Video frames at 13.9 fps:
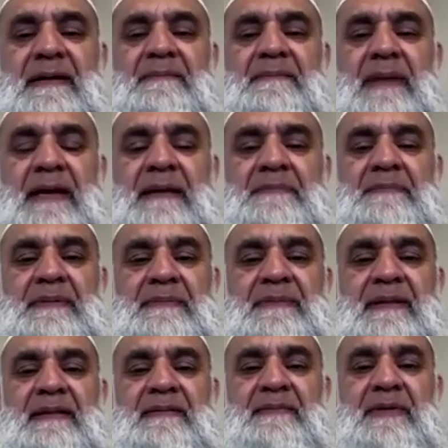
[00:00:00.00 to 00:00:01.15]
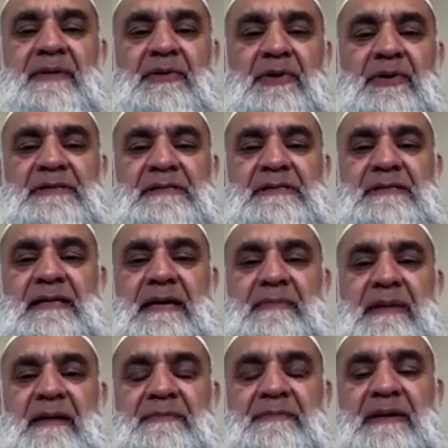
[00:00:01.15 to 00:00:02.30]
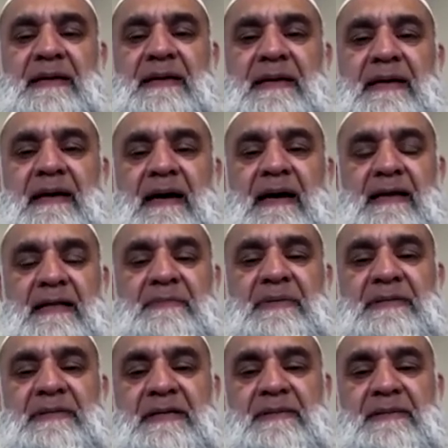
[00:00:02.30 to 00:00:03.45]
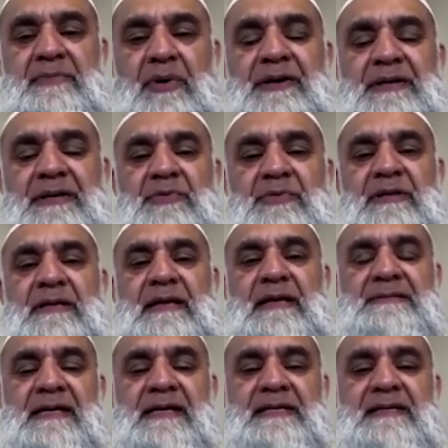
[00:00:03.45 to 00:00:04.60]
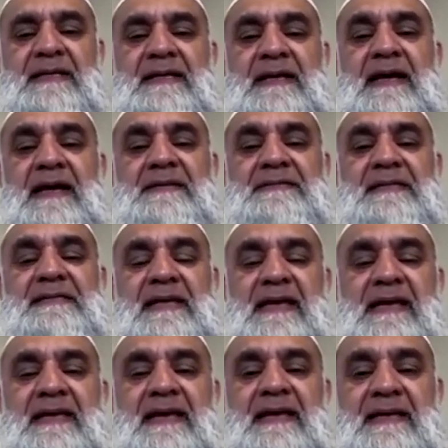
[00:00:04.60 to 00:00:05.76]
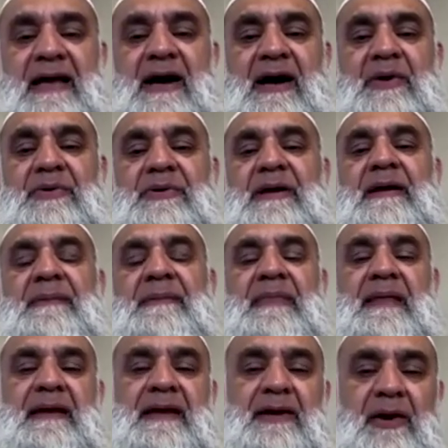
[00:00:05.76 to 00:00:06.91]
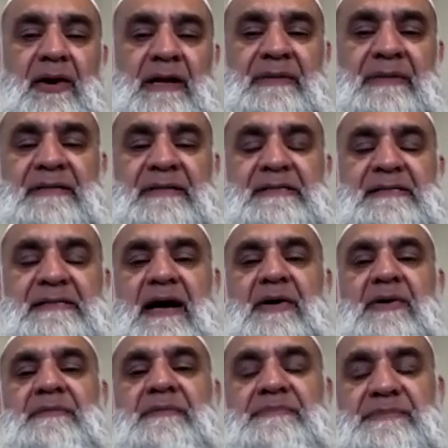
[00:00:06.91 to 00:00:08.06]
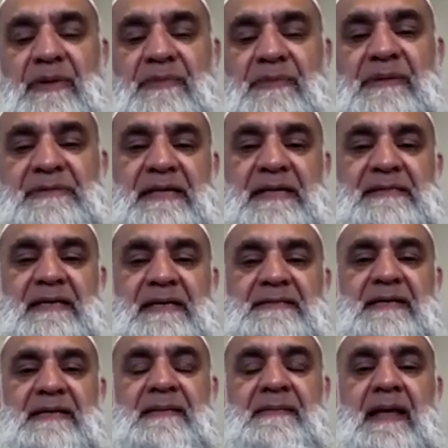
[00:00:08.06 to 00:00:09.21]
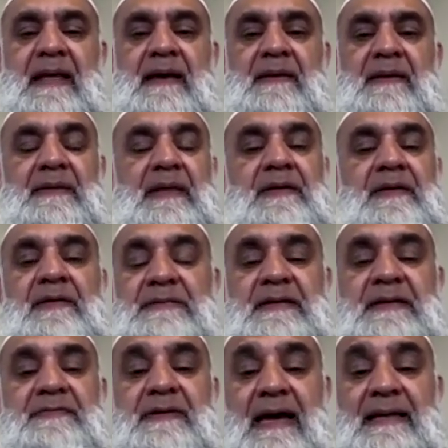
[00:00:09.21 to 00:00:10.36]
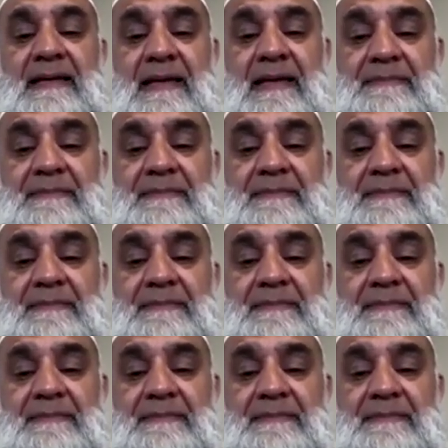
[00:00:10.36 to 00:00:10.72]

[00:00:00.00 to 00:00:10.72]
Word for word: many people, because they might be a little bit disappointed with the direction that the country is taking now. The economy is down, problems, etc. They're already forgetting.